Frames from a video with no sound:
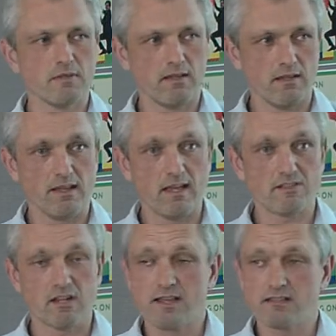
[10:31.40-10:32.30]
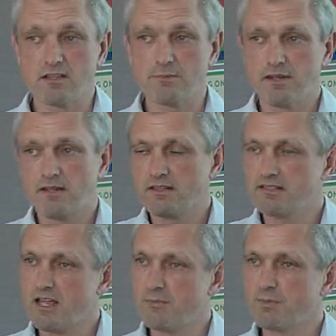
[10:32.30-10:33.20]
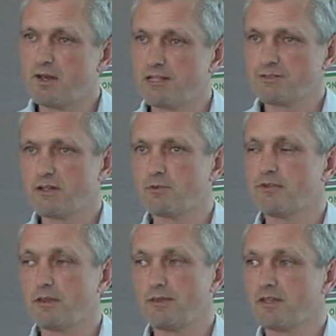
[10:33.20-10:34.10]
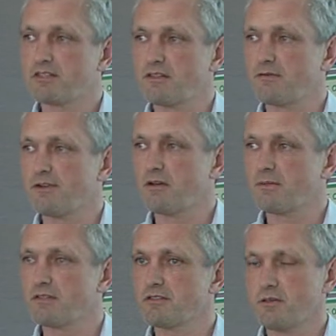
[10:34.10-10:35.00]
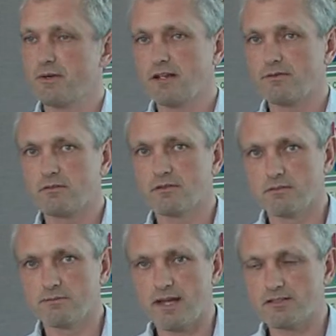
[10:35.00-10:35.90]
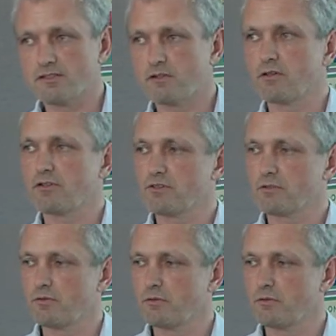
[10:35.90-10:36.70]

it gets you later. But the same applies for a number of other things in the environment. So you might live on bad soils or